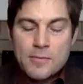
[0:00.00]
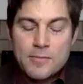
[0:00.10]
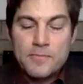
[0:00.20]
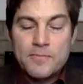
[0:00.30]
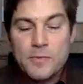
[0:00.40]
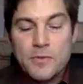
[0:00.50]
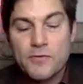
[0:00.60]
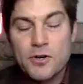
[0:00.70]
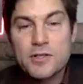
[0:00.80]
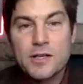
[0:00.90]
The
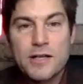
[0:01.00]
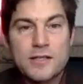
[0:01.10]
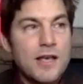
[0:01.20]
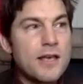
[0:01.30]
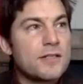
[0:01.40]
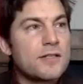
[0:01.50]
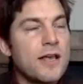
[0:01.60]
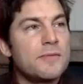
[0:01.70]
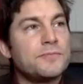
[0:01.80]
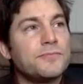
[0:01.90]
first thing I say is
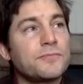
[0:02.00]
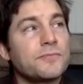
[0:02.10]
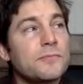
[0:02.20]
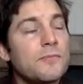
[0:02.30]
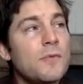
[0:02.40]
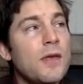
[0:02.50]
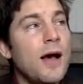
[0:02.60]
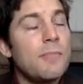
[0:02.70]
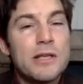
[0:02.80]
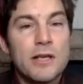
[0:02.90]
that
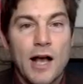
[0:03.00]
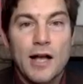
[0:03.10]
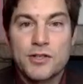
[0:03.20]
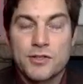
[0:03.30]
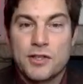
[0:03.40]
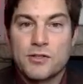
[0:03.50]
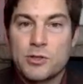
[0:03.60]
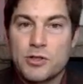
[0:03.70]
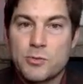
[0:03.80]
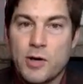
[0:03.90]
media consciousness,
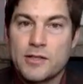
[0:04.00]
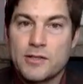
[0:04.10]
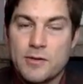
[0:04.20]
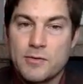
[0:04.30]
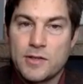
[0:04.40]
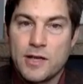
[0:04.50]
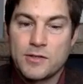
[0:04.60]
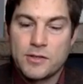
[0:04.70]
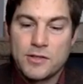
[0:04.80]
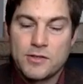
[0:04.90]
which is what I say
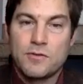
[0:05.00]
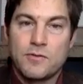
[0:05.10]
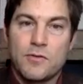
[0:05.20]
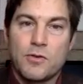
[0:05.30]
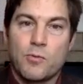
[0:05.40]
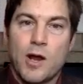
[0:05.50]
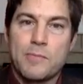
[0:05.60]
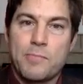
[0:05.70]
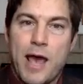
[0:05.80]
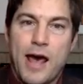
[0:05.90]
is the
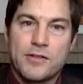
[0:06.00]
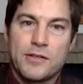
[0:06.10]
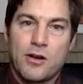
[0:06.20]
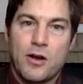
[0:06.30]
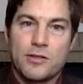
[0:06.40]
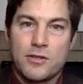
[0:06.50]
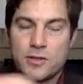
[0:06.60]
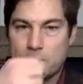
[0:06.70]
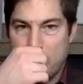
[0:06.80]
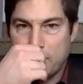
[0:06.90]
right path to get on to
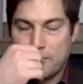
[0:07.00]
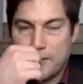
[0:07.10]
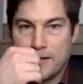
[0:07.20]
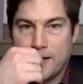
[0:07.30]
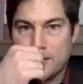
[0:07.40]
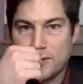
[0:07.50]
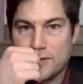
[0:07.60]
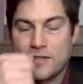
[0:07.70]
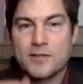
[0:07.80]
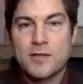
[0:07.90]
this path of media
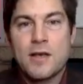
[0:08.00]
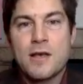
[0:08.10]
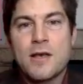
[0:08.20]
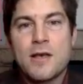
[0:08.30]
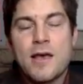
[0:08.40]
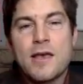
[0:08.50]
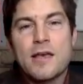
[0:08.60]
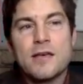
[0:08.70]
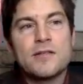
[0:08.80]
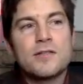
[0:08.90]
consciousness,
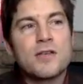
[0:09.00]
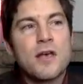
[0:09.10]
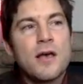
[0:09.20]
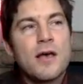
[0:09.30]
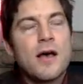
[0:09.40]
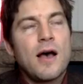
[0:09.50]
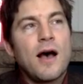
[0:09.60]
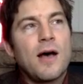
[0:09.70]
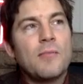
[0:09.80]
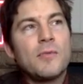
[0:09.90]
is
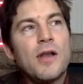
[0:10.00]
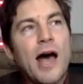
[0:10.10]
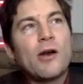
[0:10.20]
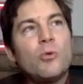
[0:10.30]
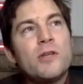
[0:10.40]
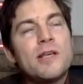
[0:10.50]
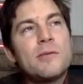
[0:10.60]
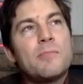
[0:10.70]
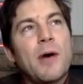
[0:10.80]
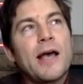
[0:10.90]
not
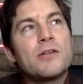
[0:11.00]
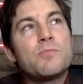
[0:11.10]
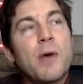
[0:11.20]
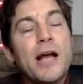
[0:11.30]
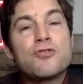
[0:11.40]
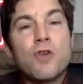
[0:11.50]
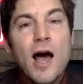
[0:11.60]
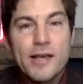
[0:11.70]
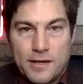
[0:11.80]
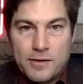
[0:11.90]
only by
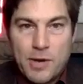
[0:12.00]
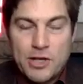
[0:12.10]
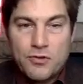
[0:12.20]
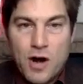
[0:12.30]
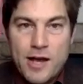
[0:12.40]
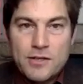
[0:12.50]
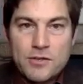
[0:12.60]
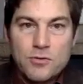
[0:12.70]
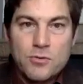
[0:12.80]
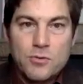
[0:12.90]
trying
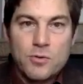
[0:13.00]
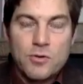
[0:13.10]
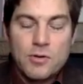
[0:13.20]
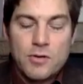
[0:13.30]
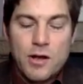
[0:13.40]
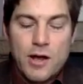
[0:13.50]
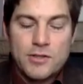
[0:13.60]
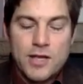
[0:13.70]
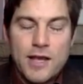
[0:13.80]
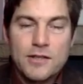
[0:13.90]
to
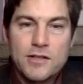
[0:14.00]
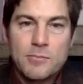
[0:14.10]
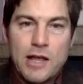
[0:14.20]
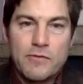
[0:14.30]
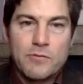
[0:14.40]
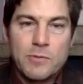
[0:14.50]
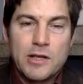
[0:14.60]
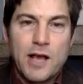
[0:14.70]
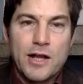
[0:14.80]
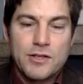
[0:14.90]
attain some level of
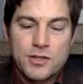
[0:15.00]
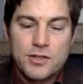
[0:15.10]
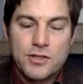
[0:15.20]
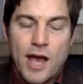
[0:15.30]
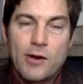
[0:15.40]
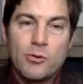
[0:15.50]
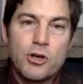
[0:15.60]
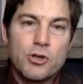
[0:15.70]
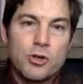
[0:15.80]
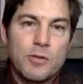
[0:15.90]
media consciousness, not only
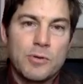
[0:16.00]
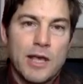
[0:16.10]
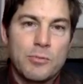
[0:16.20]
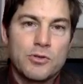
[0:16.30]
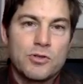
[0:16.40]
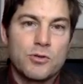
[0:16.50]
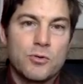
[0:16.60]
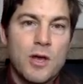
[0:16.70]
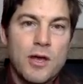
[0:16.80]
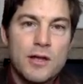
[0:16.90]
are you going to be able
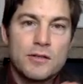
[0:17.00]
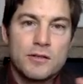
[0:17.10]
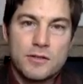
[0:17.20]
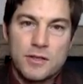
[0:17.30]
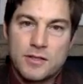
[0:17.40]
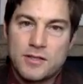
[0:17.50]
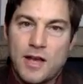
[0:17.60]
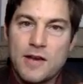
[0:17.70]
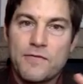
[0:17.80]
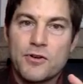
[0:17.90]
to
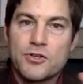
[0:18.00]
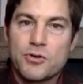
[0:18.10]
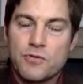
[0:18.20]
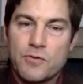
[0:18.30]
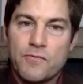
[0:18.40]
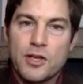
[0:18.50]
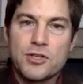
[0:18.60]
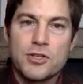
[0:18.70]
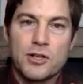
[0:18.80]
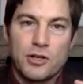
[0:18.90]
decipher truth from
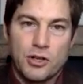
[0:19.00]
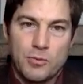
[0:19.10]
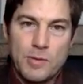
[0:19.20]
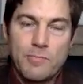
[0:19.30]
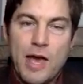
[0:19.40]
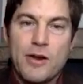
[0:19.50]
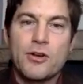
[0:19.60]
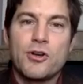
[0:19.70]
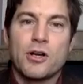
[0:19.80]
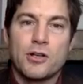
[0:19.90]
fiction a little bit better,
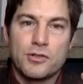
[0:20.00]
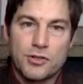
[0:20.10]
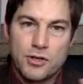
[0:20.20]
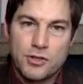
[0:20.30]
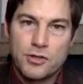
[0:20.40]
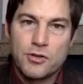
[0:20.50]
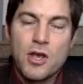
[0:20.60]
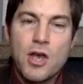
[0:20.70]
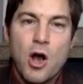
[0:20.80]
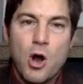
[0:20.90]
you're going to start to
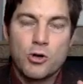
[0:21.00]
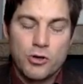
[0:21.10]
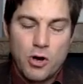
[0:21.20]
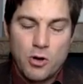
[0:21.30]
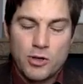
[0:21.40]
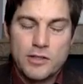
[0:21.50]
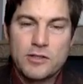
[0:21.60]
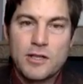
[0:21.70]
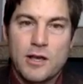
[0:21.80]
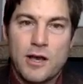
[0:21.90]
hone your own
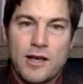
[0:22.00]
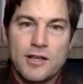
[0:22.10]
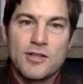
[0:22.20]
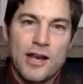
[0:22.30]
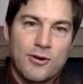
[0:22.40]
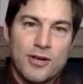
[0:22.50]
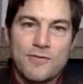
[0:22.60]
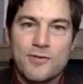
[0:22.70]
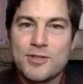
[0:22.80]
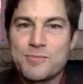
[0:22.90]
integrity
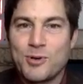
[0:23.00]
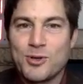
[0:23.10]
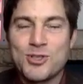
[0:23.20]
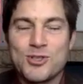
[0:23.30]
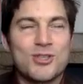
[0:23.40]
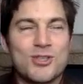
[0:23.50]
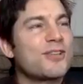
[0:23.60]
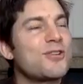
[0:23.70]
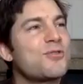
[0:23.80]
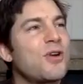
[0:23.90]
versus bullshit
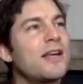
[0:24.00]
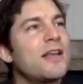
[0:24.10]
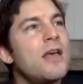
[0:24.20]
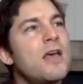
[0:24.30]
detectors, right?